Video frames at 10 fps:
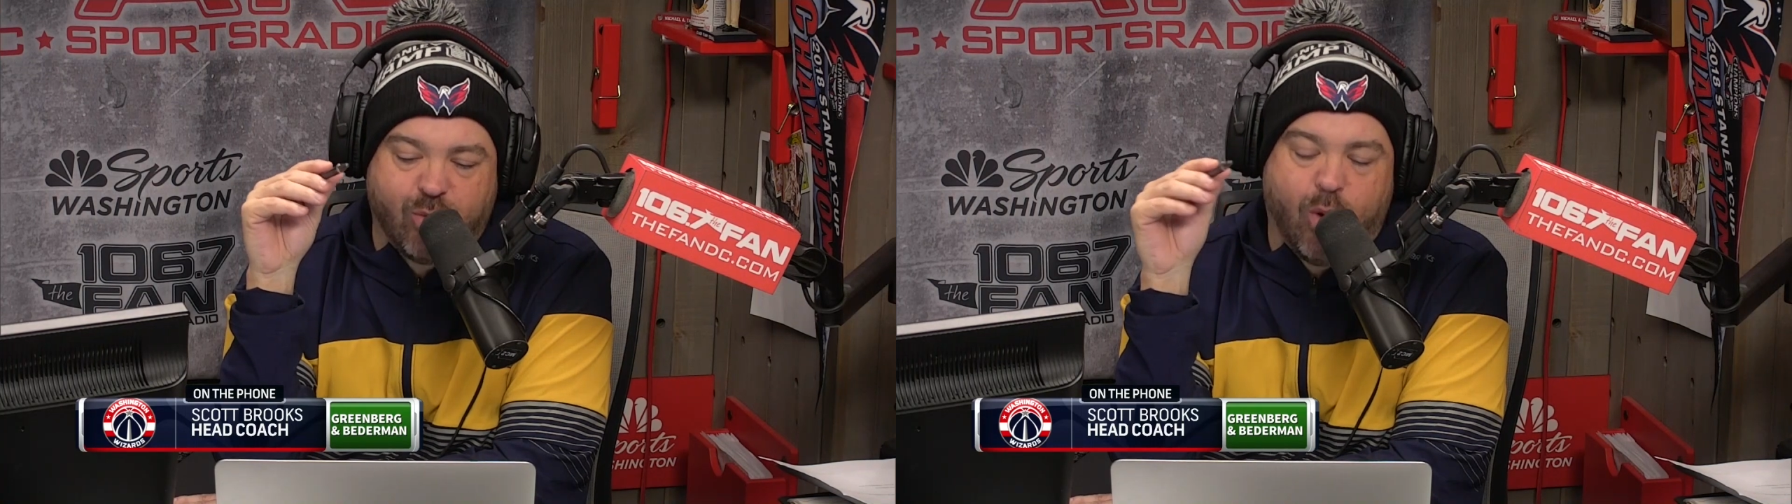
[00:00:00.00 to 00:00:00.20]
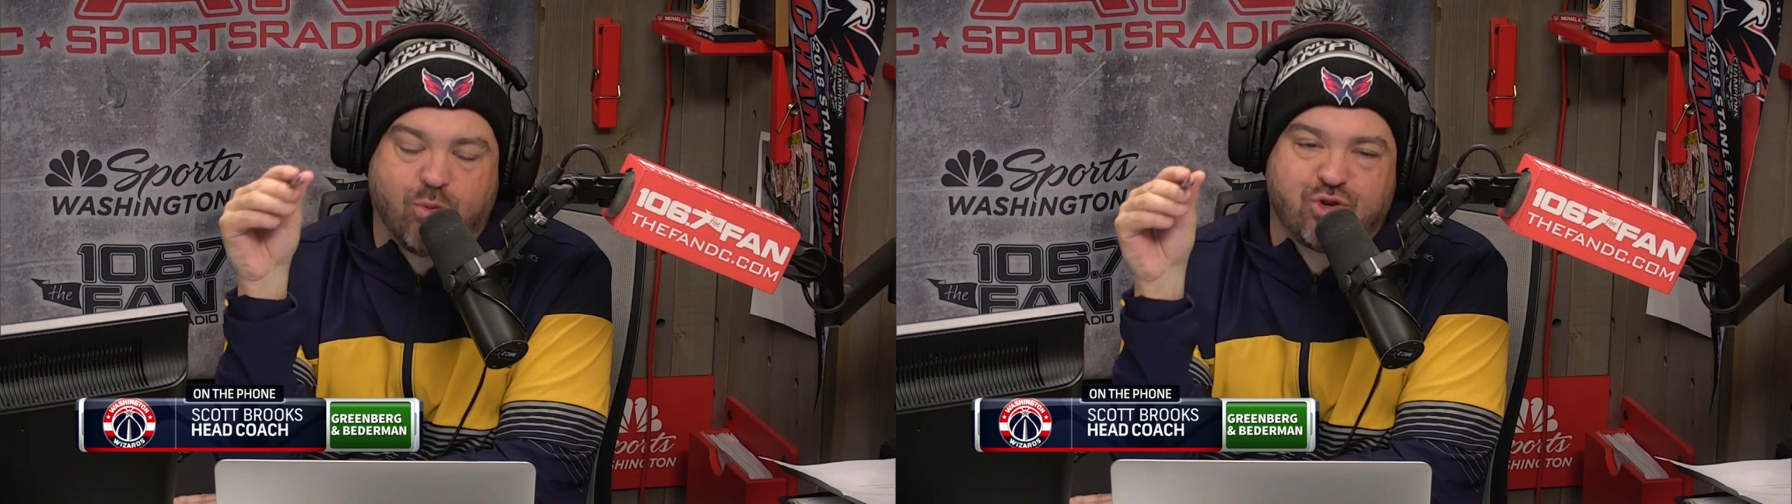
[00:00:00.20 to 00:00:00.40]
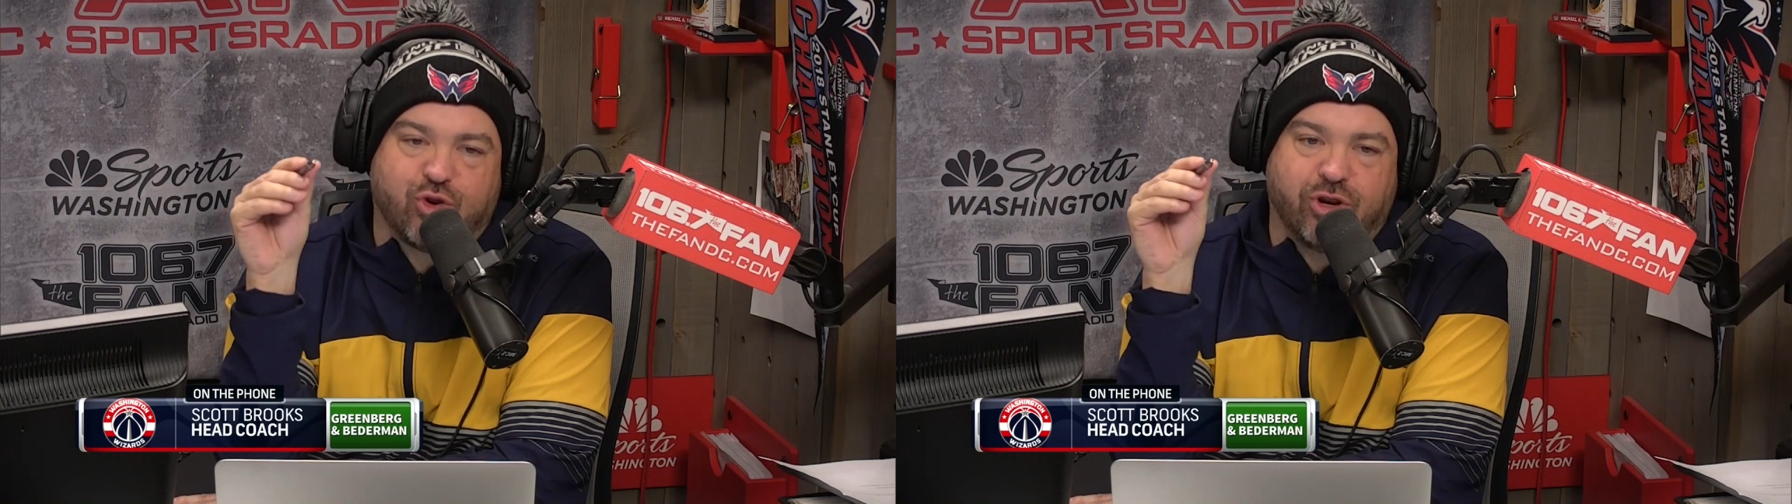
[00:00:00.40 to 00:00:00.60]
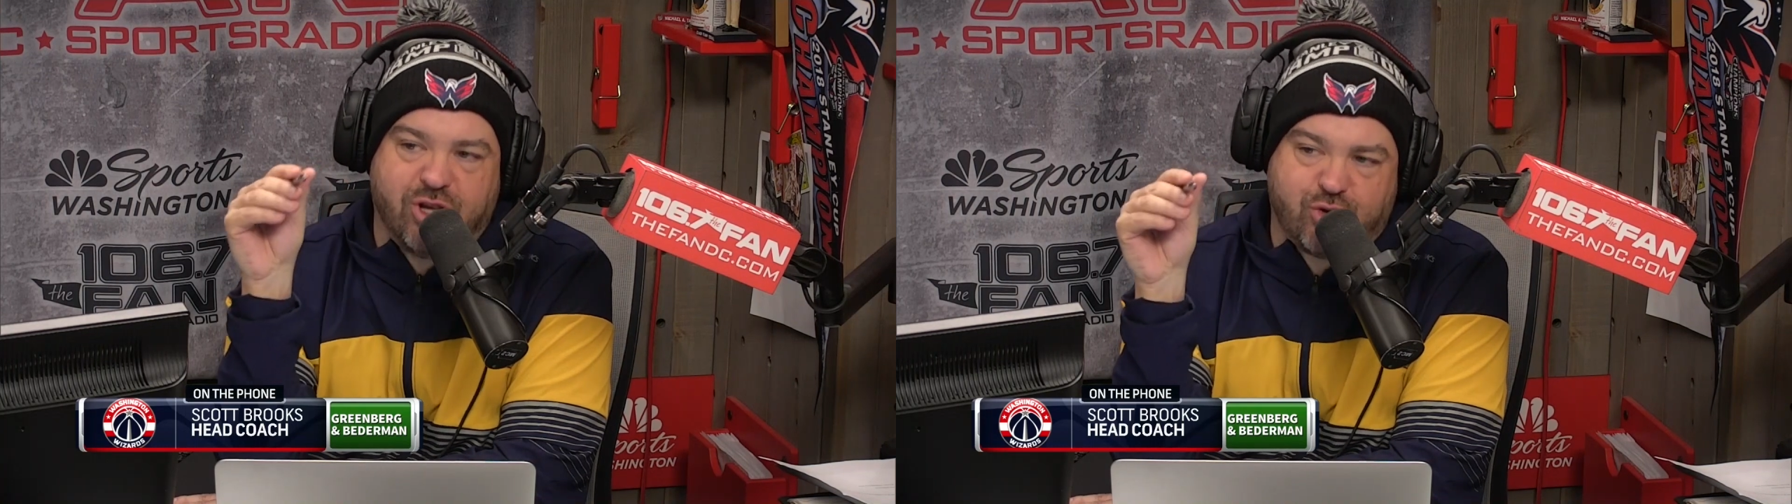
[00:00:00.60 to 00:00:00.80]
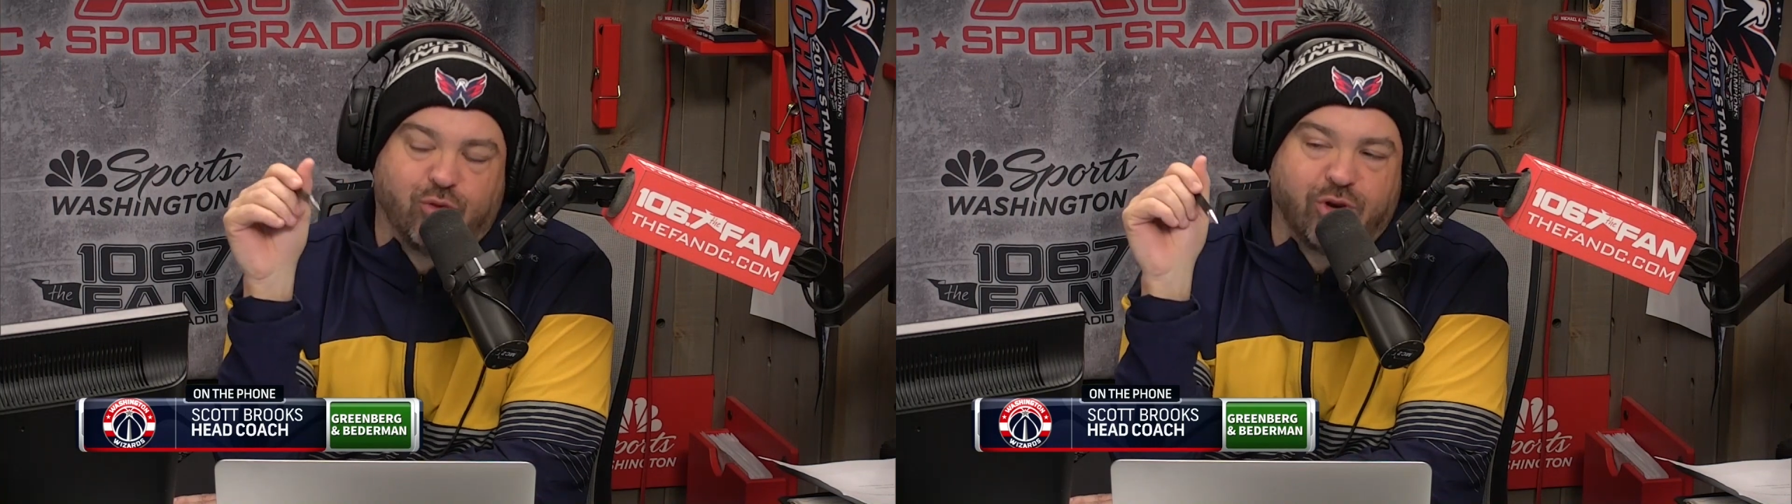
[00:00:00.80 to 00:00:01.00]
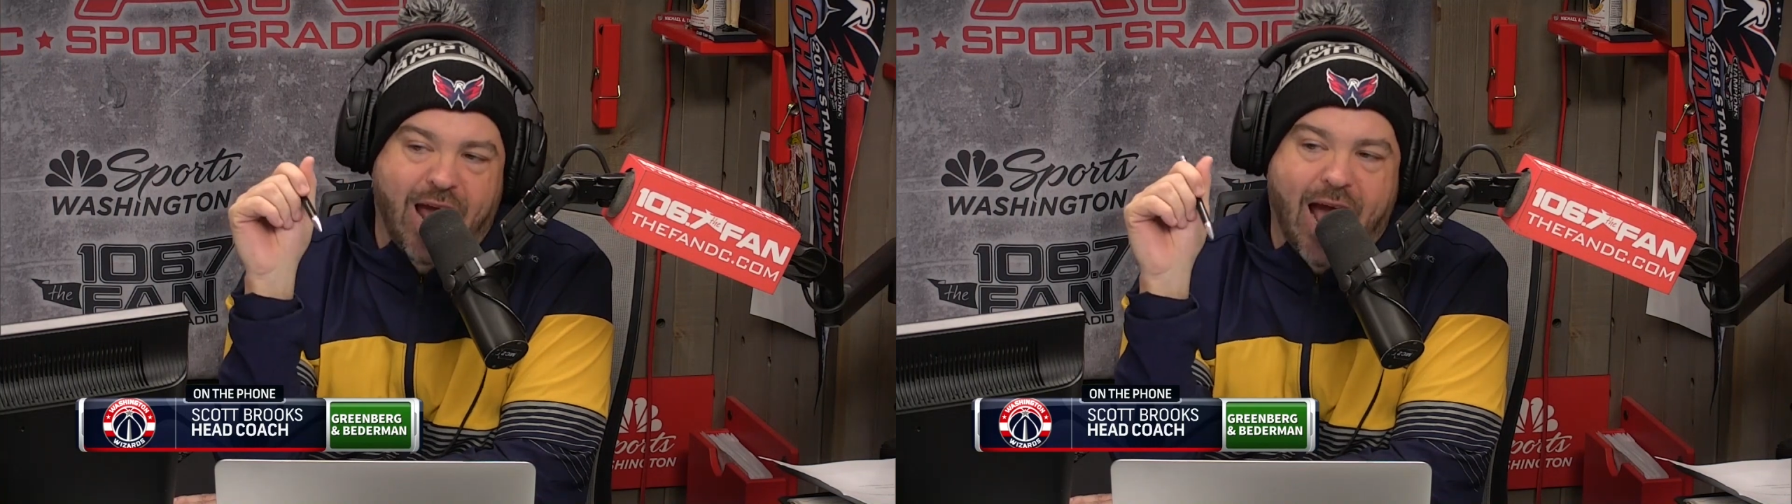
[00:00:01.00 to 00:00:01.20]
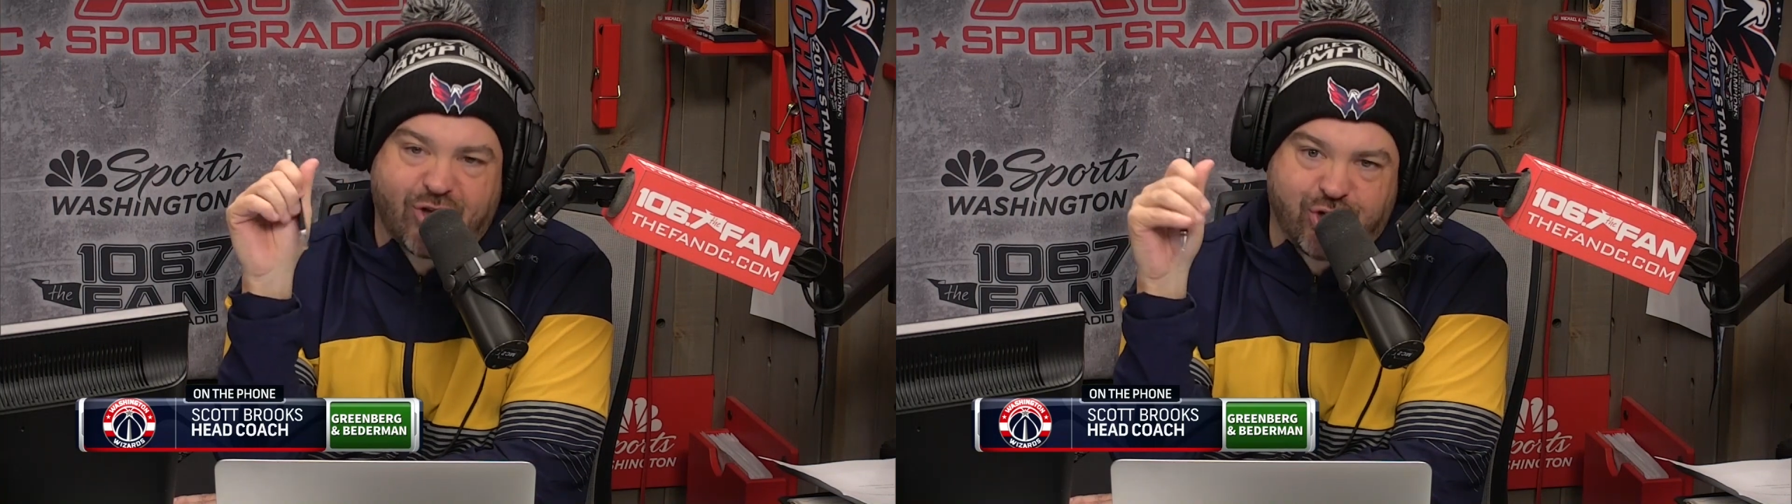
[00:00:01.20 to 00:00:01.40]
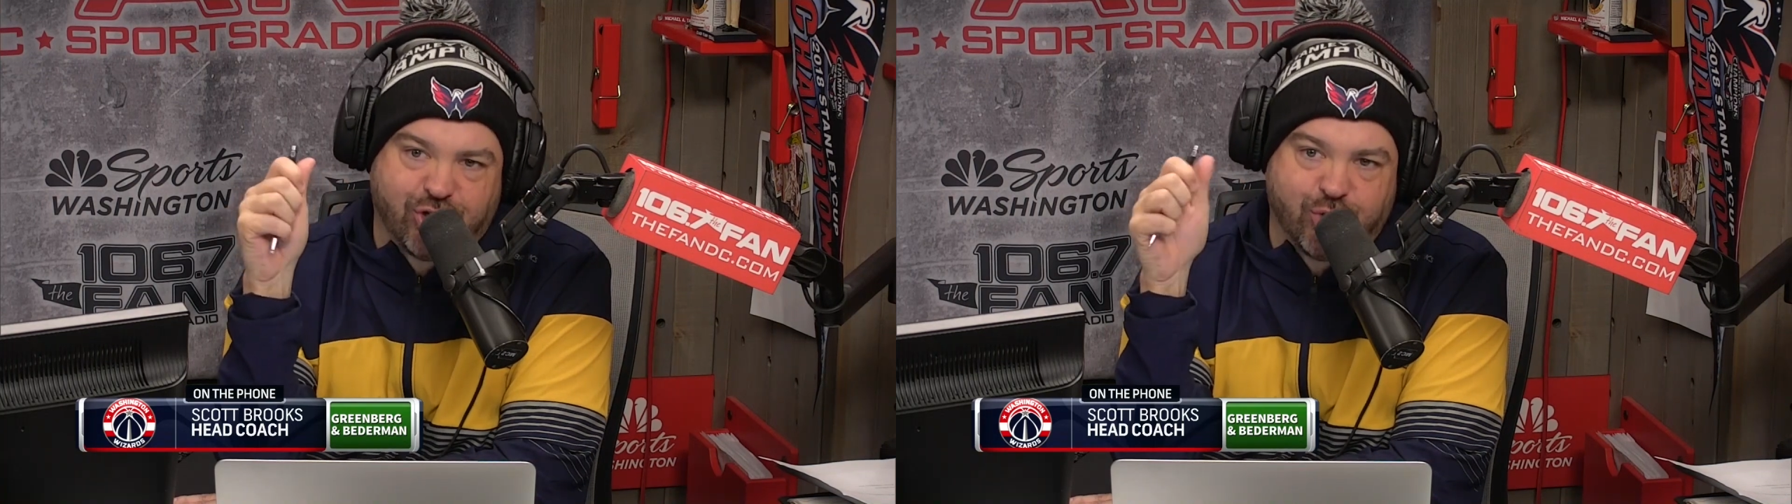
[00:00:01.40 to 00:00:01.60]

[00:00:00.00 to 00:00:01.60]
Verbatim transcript: What was your initial reaction